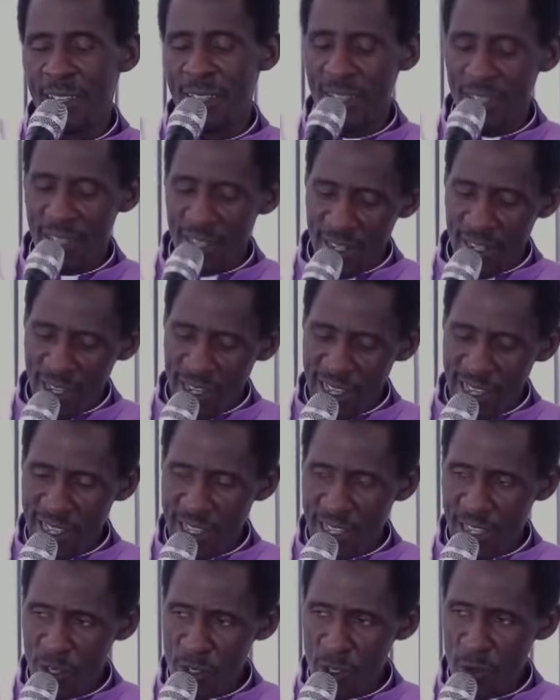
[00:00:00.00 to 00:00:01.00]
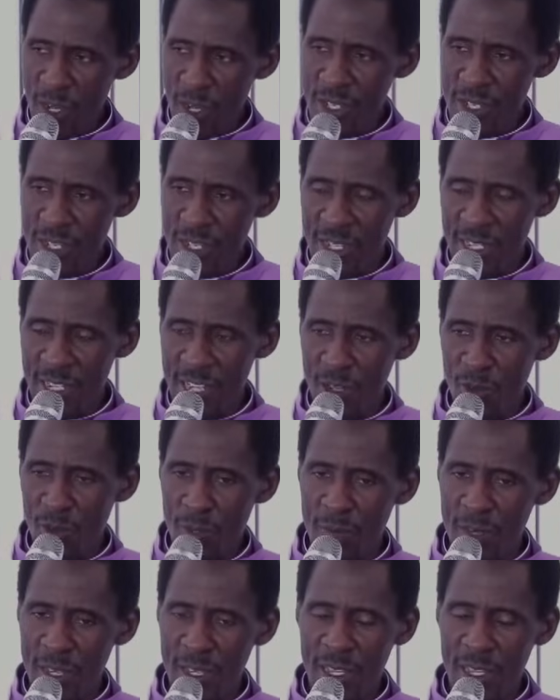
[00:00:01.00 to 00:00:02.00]
And uh, the reason why Satan will
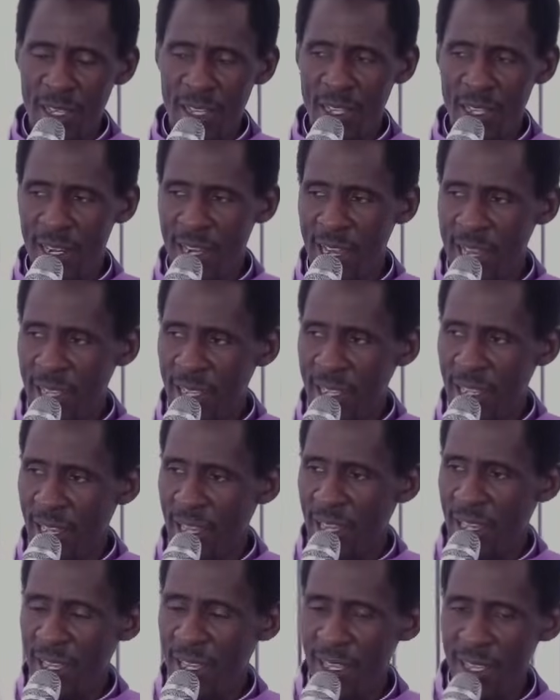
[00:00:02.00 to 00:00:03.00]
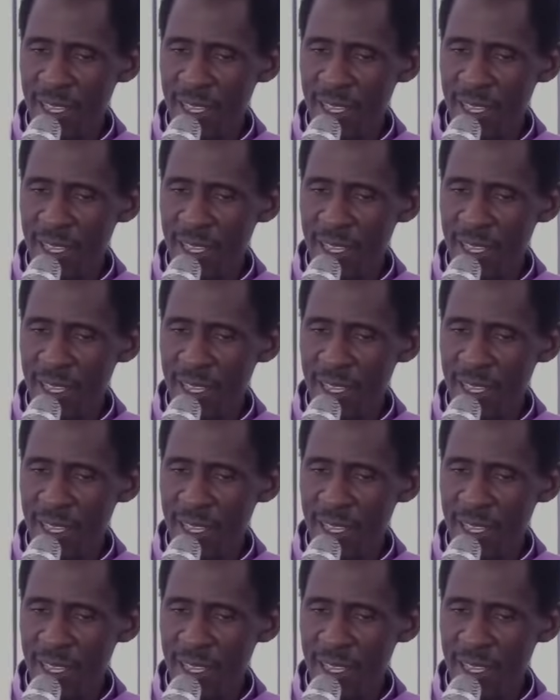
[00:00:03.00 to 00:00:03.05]
be like uh,